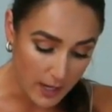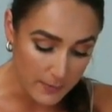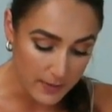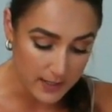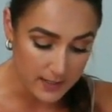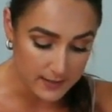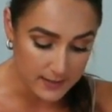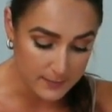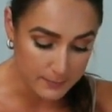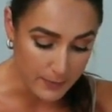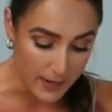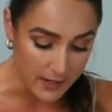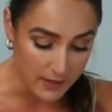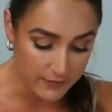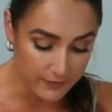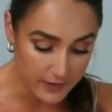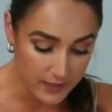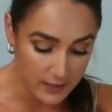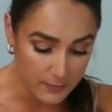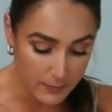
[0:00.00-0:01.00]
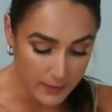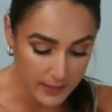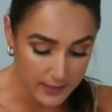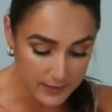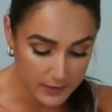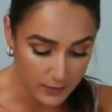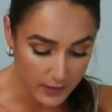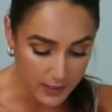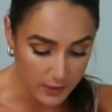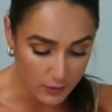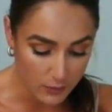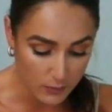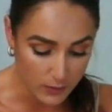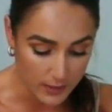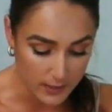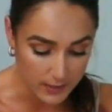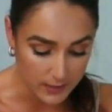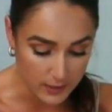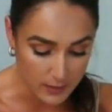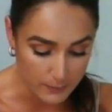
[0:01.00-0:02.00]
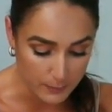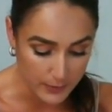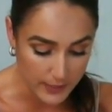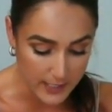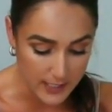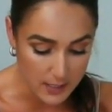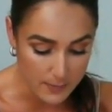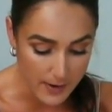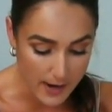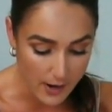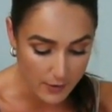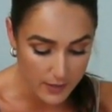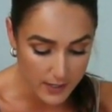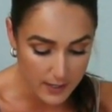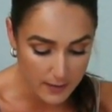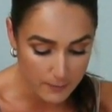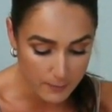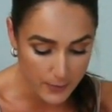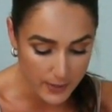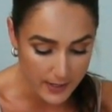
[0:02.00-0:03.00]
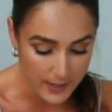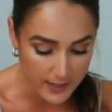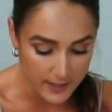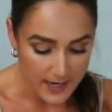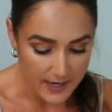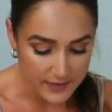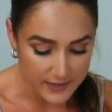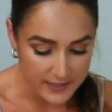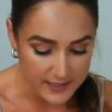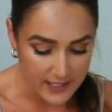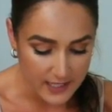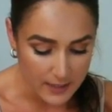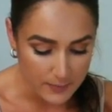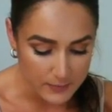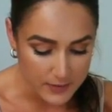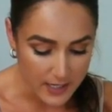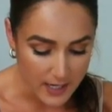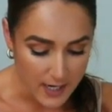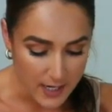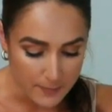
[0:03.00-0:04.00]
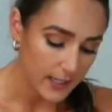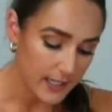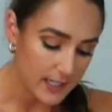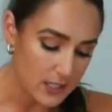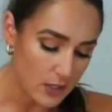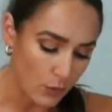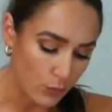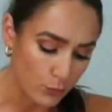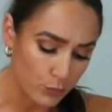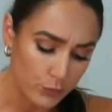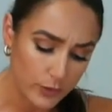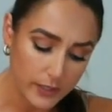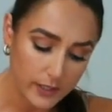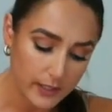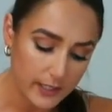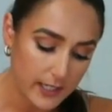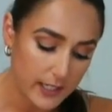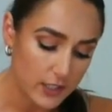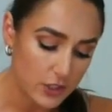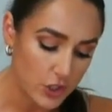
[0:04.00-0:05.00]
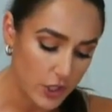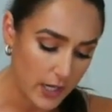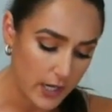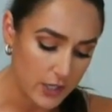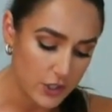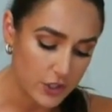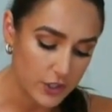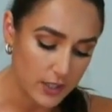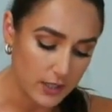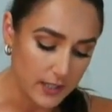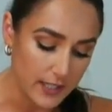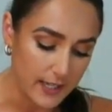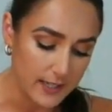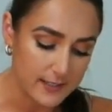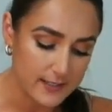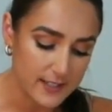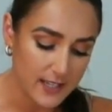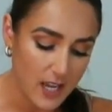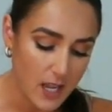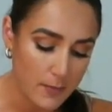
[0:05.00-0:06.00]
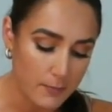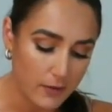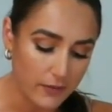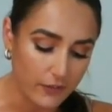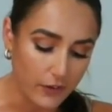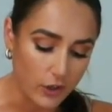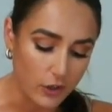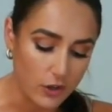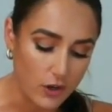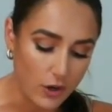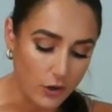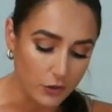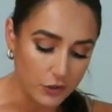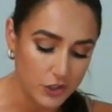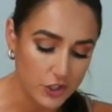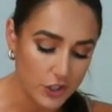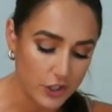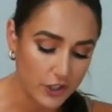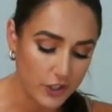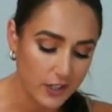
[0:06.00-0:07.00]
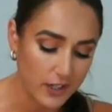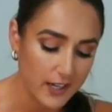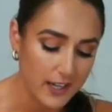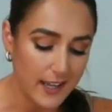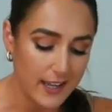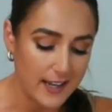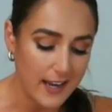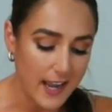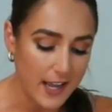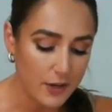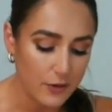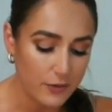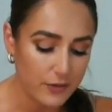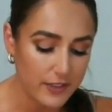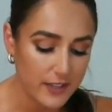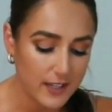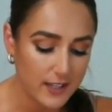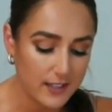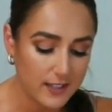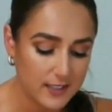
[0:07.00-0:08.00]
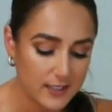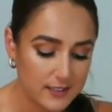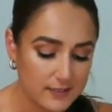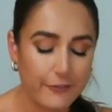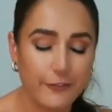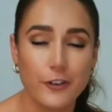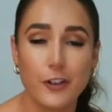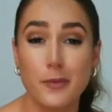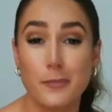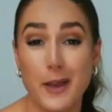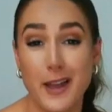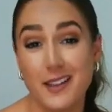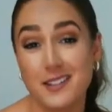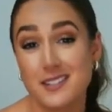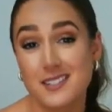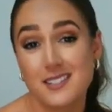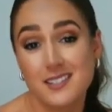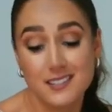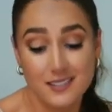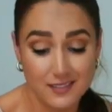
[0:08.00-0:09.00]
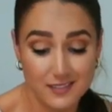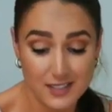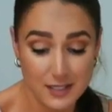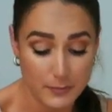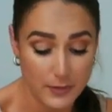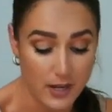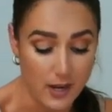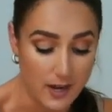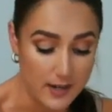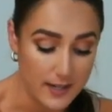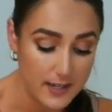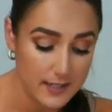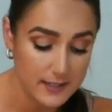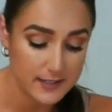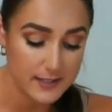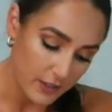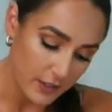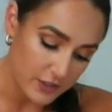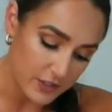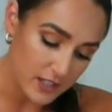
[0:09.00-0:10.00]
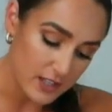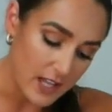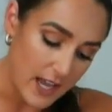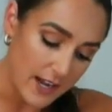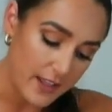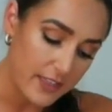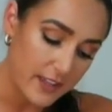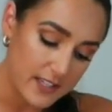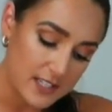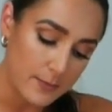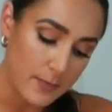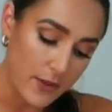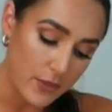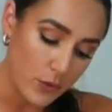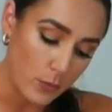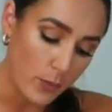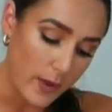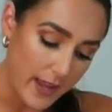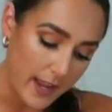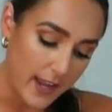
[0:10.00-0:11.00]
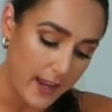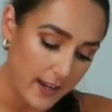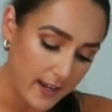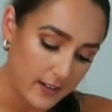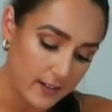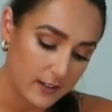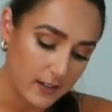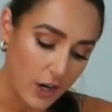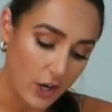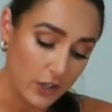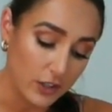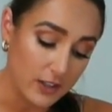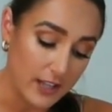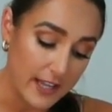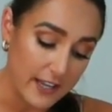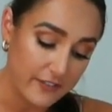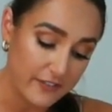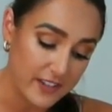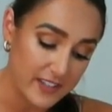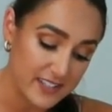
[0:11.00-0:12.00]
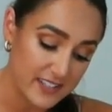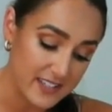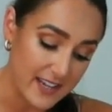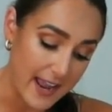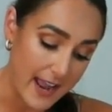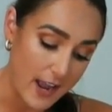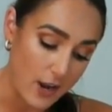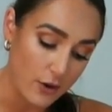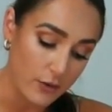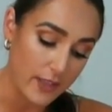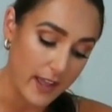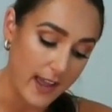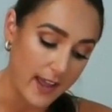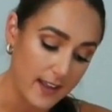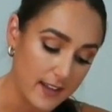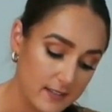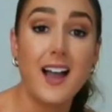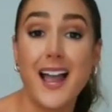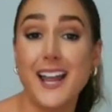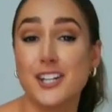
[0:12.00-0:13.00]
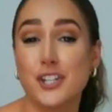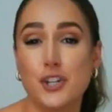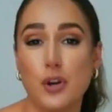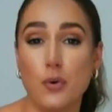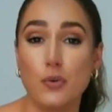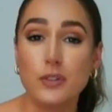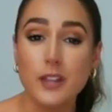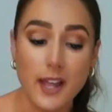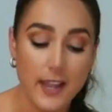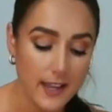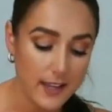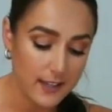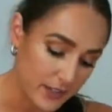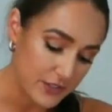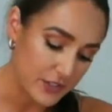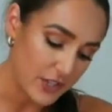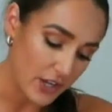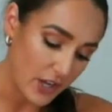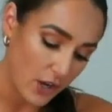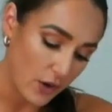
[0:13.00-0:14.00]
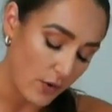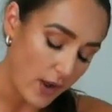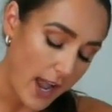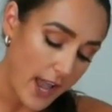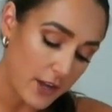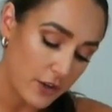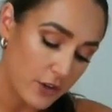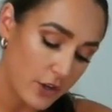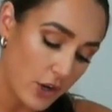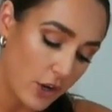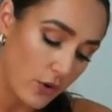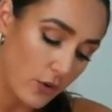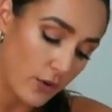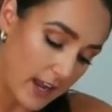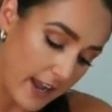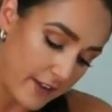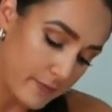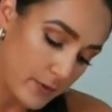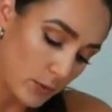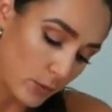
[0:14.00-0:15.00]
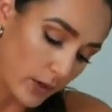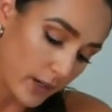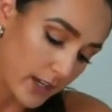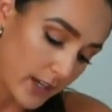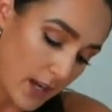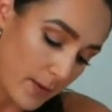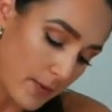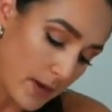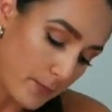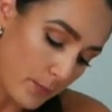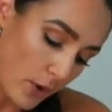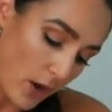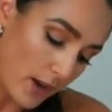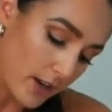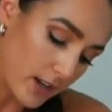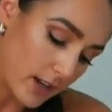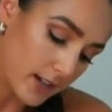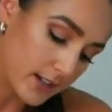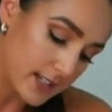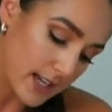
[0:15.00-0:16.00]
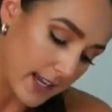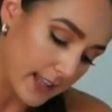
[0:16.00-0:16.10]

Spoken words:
I mean, it's benefited me, so I don't want to complain about it, but at the same time, it's really changed the landscape of our culture, and I don't think for the best. to be honest. There's a lot of things about the way our life is now that I don't like. So I don't know, I've been working on my product.